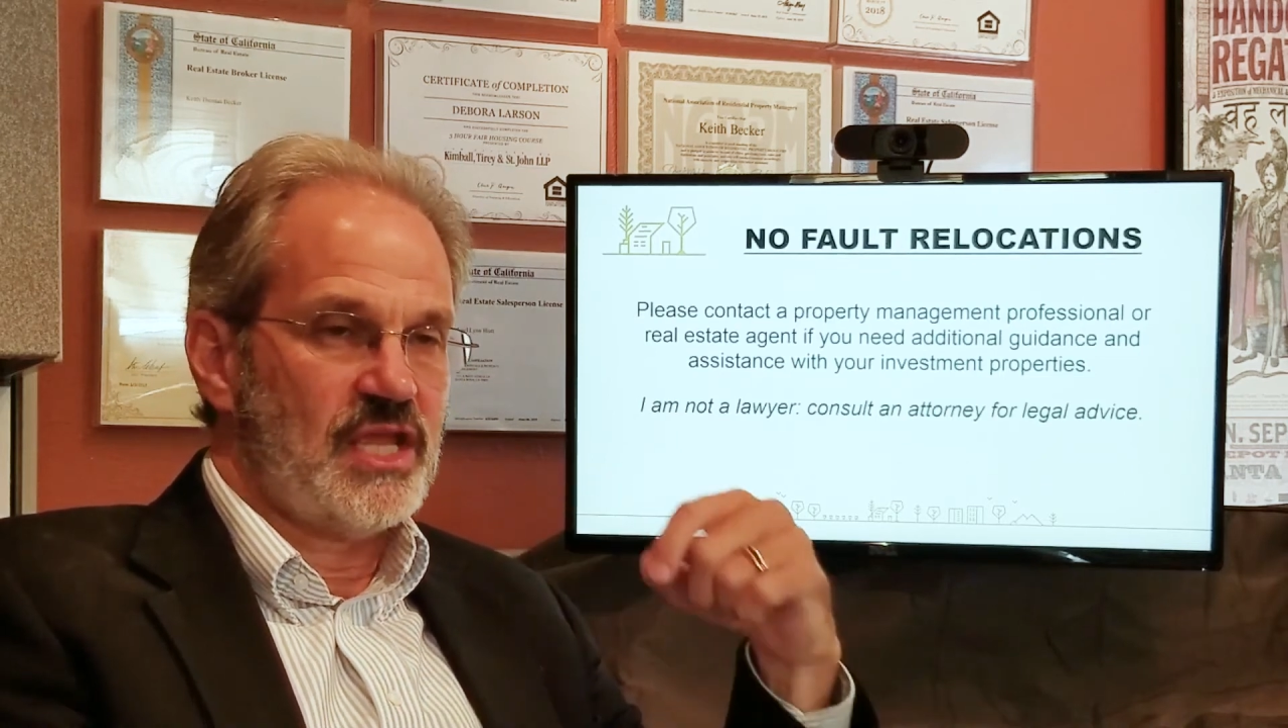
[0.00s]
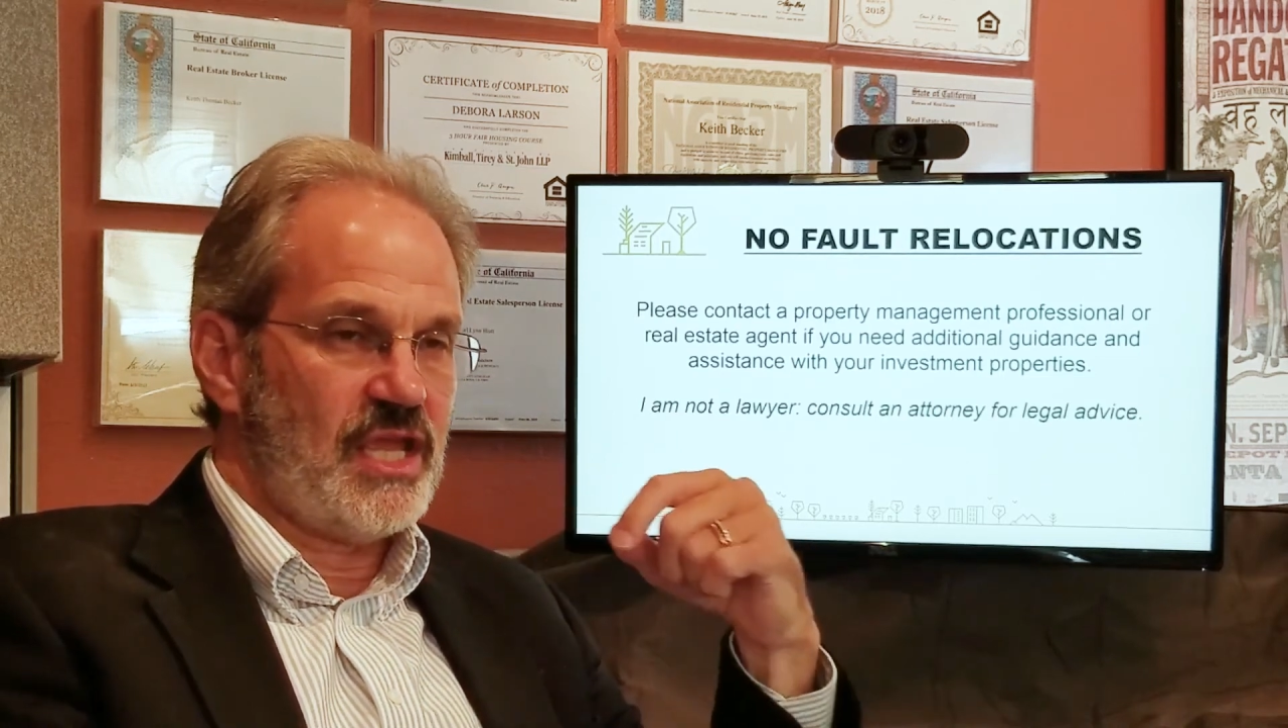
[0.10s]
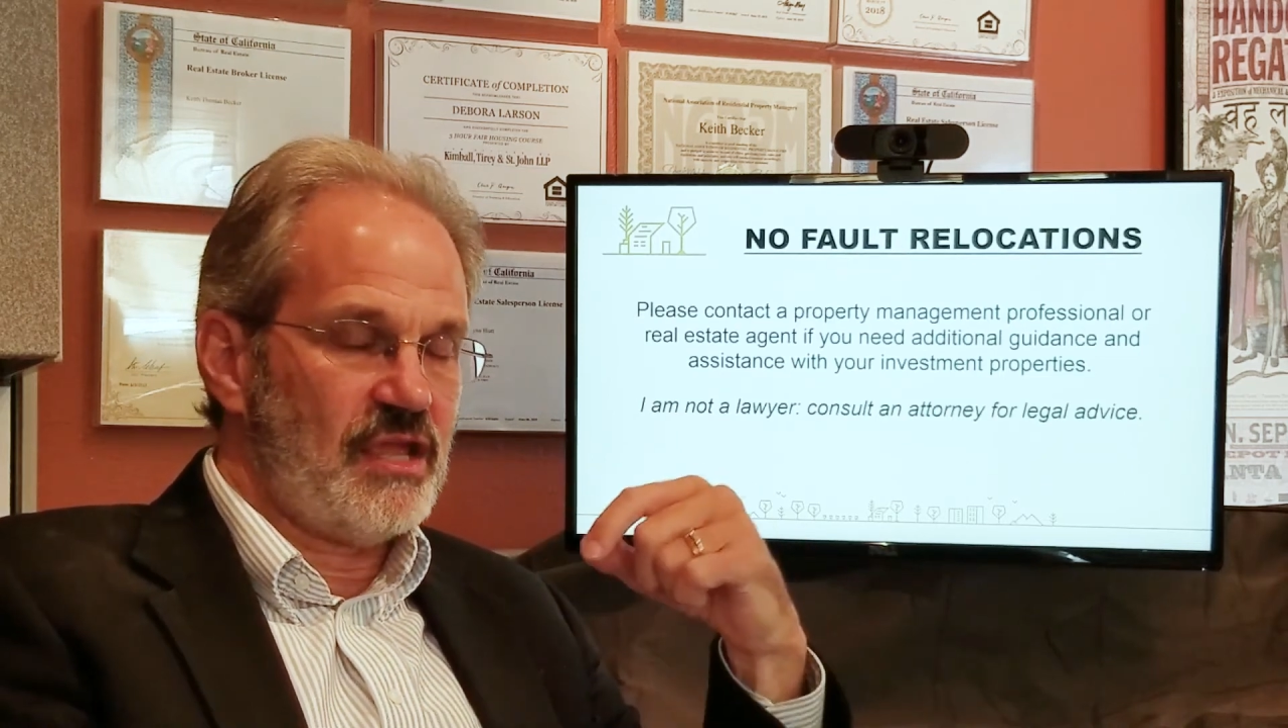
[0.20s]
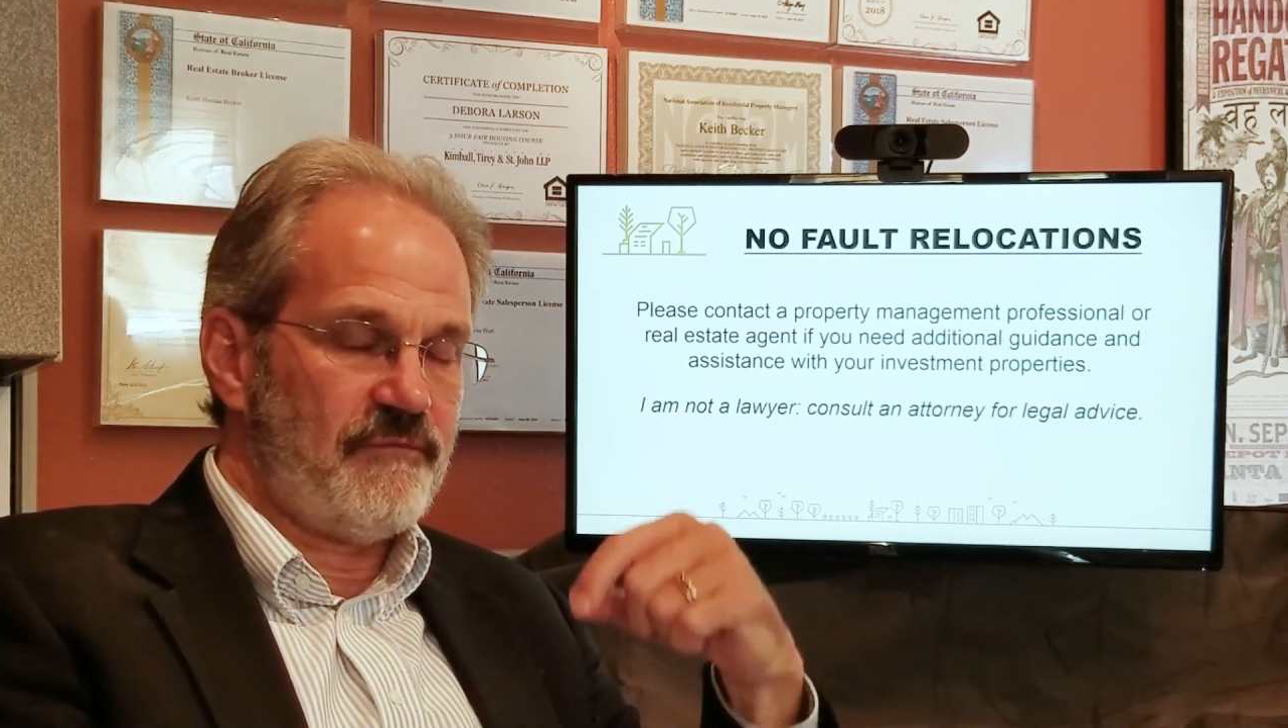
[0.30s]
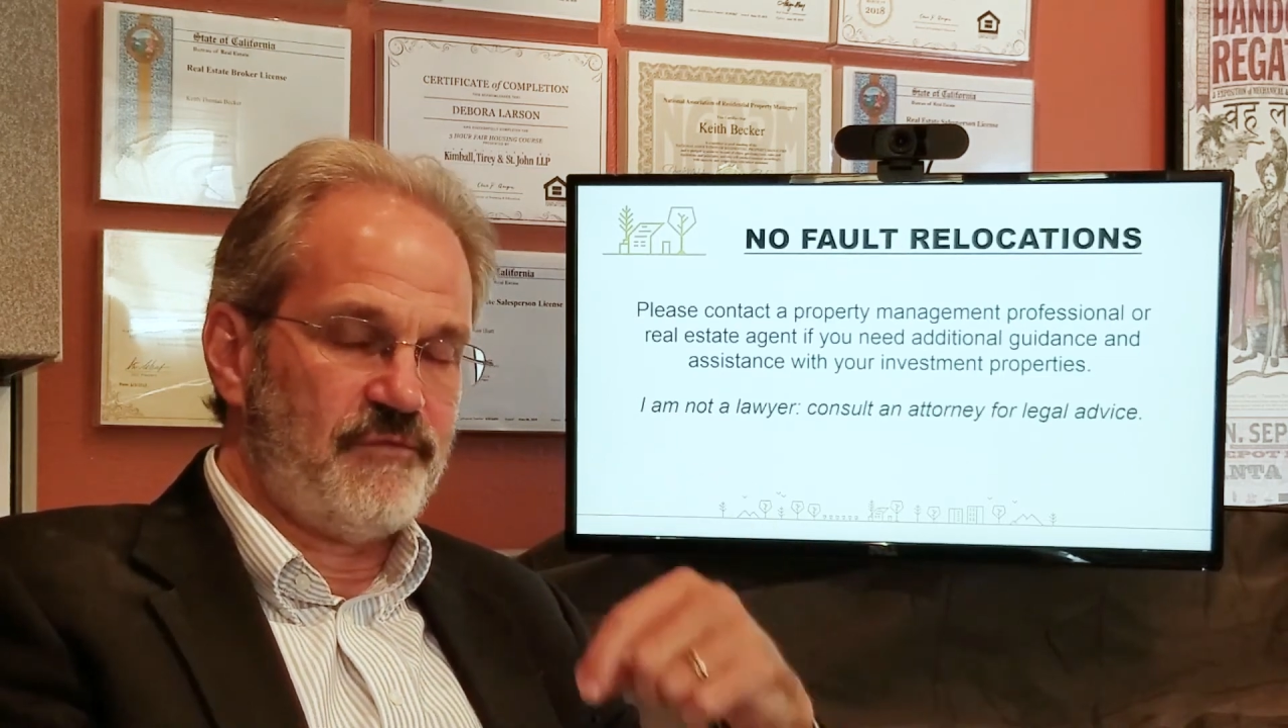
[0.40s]

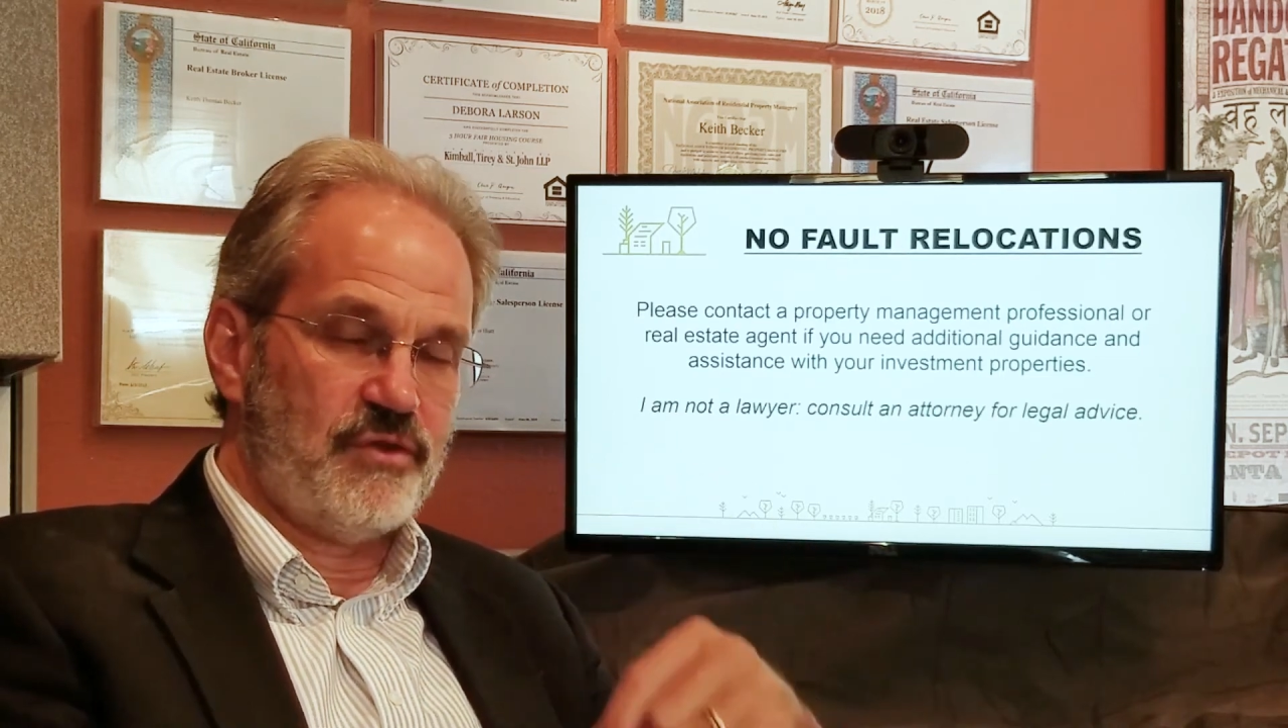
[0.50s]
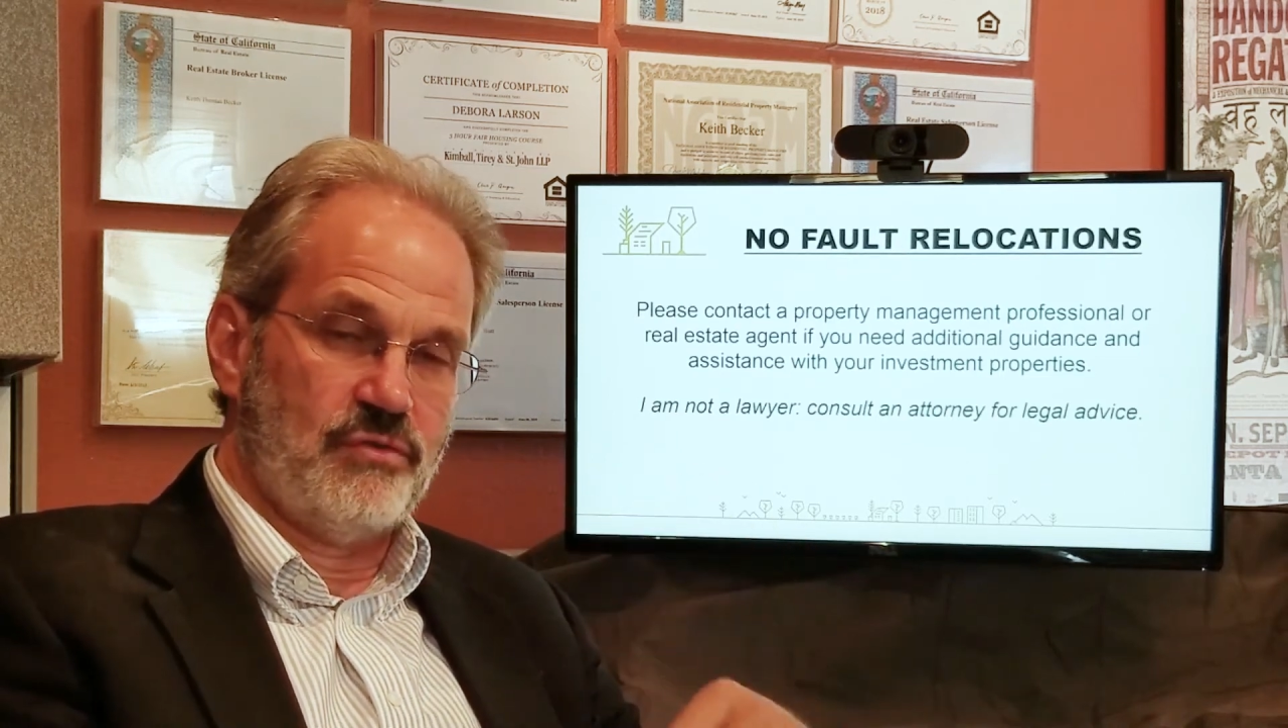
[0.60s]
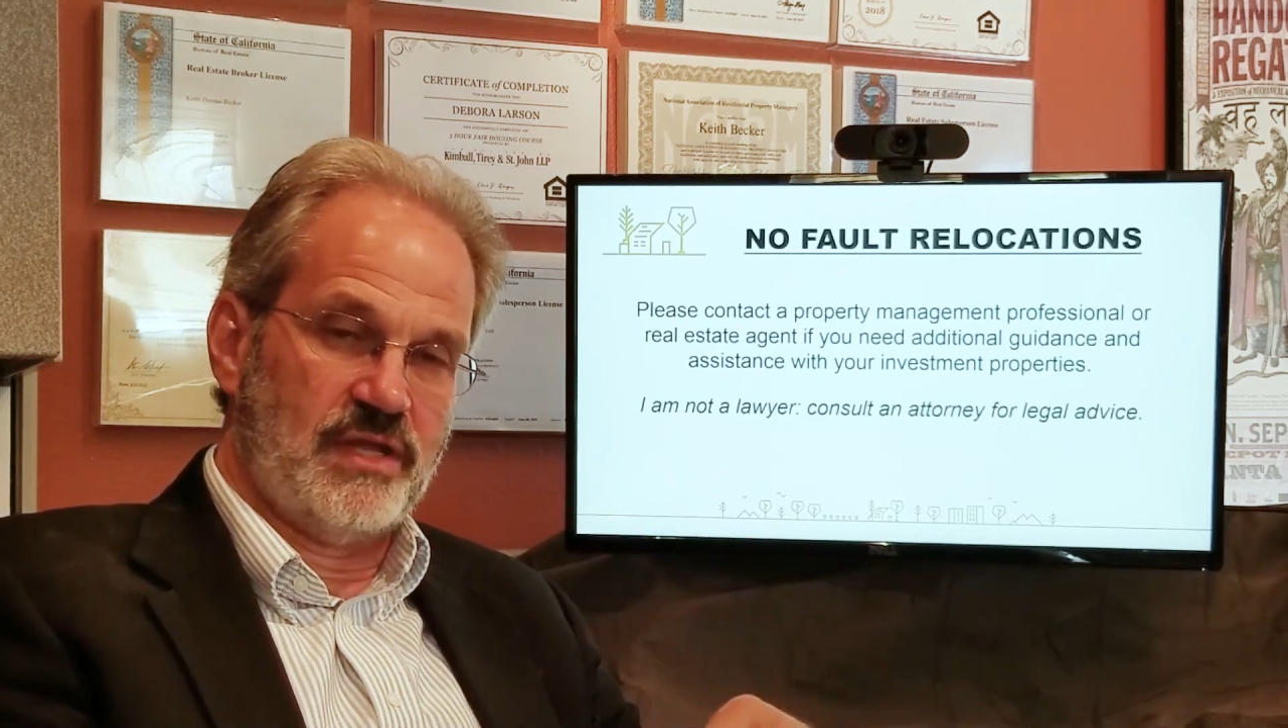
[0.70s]
if you